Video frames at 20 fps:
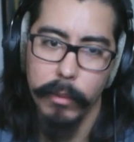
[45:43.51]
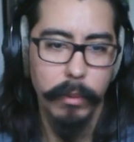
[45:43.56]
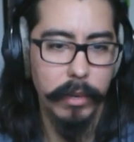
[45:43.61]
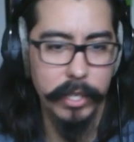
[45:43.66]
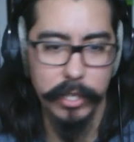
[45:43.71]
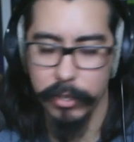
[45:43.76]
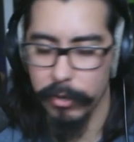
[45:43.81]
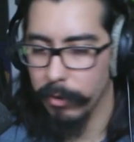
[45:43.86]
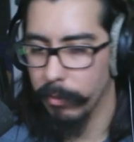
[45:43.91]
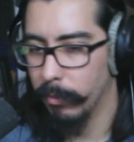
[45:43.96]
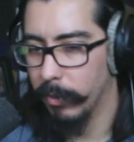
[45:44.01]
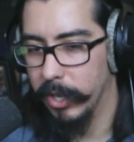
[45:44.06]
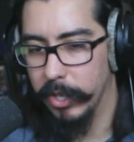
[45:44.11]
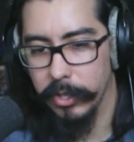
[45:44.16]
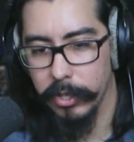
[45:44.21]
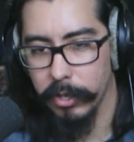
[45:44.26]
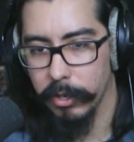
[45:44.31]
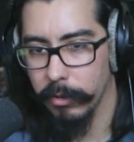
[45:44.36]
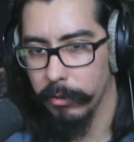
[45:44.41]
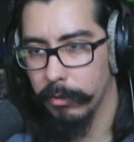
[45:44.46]
What is
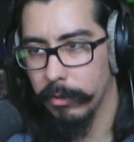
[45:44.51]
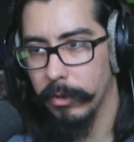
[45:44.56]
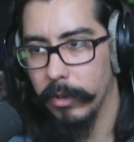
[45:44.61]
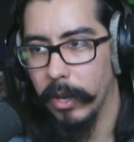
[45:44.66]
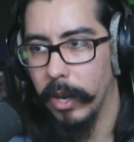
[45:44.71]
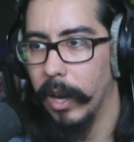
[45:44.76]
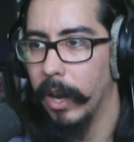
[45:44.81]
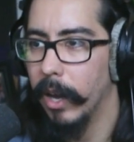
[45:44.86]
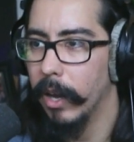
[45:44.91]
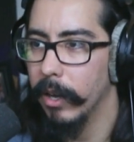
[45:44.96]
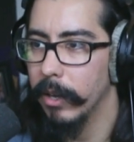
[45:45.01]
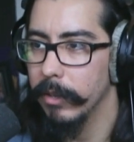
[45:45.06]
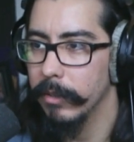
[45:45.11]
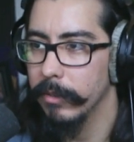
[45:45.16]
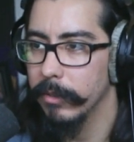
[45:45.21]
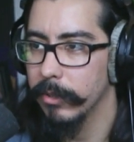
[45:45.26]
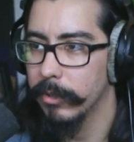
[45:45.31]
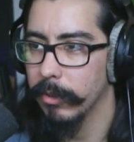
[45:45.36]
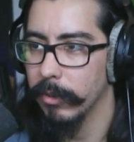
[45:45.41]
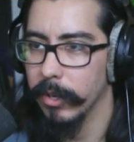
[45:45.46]
your
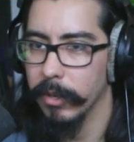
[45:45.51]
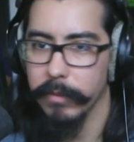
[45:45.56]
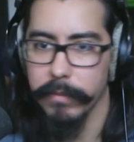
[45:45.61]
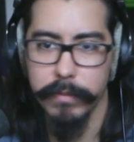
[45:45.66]
sort